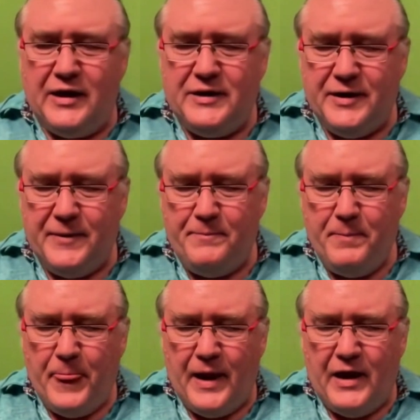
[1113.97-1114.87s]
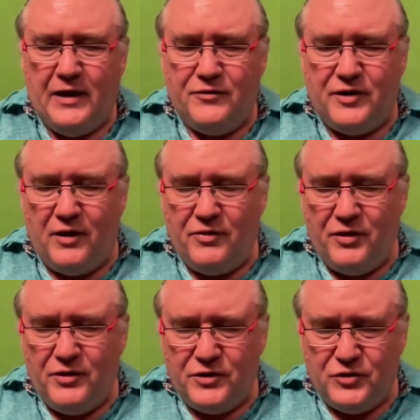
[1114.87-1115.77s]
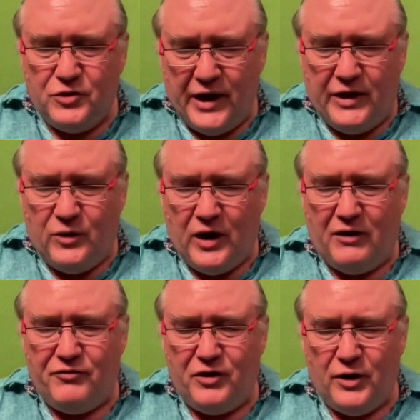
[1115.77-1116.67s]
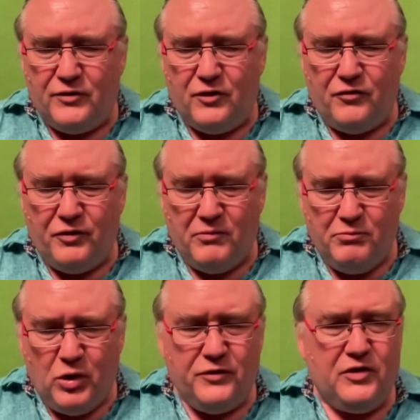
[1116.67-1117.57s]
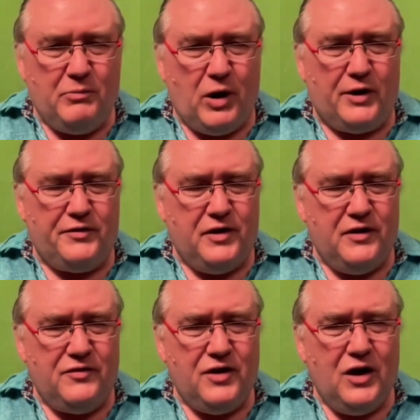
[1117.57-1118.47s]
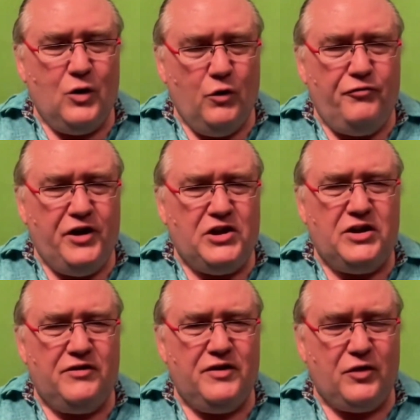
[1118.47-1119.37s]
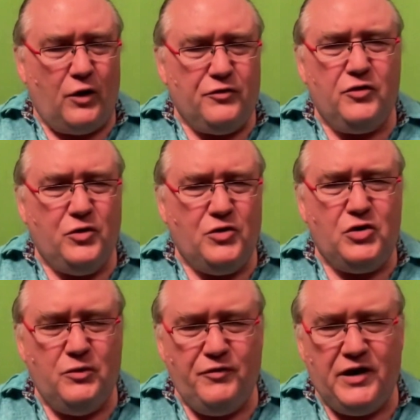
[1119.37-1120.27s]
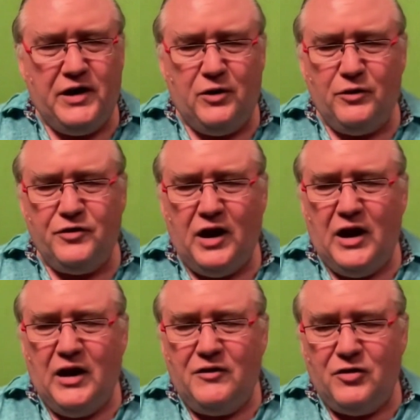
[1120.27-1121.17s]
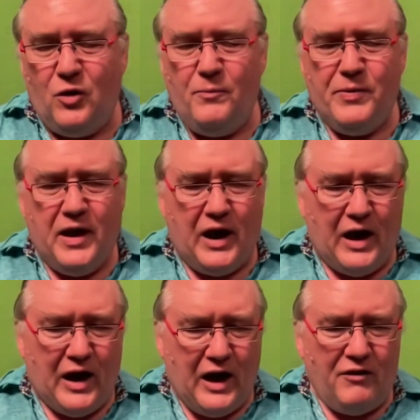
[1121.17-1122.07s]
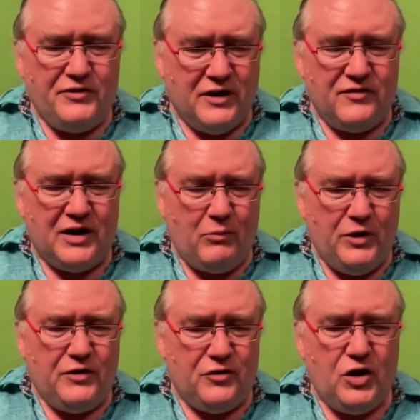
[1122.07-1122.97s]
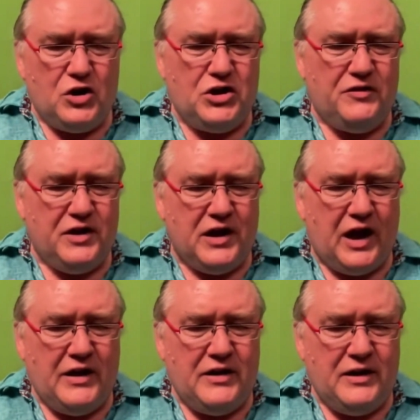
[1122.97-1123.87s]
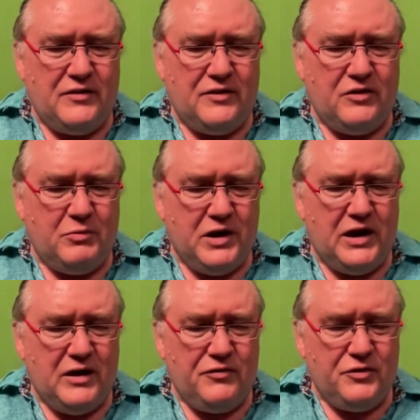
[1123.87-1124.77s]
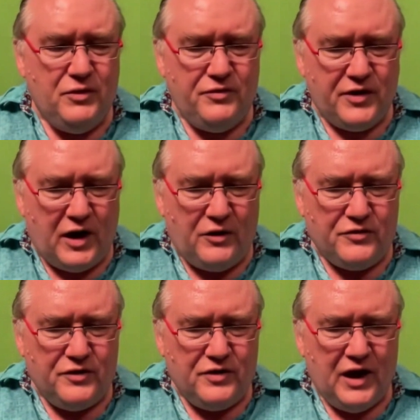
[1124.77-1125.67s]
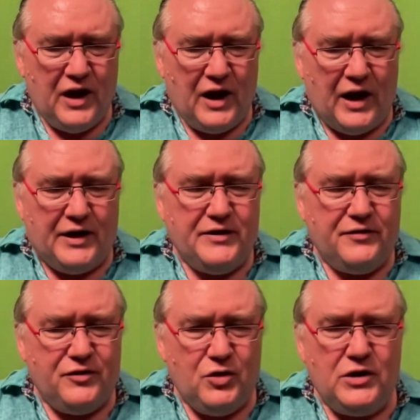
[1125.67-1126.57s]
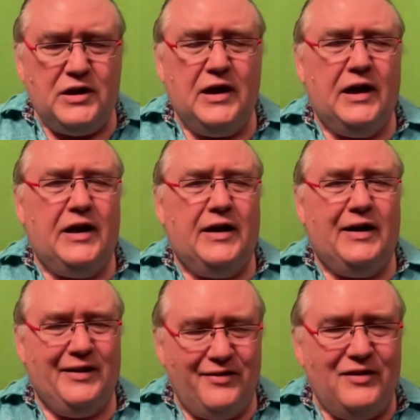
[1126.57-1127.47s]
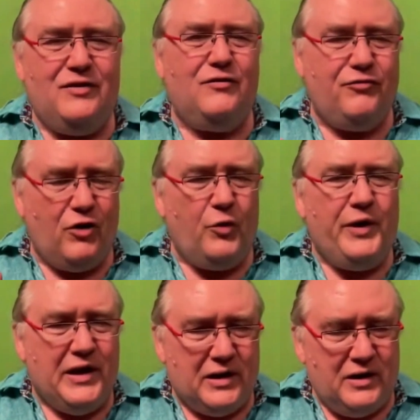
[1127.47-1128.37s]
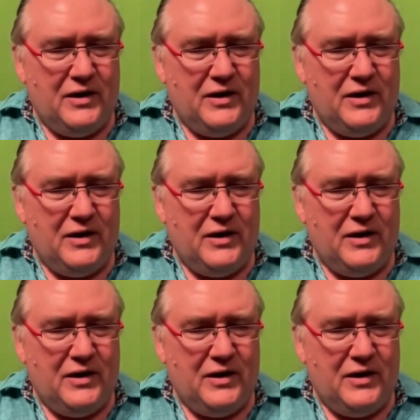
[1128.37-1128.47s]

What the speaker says: And so today you have lots of books about this who feature this, also YouTube videos. So after some research in the 90s, in the beginning of 2000s, I understood this is for real.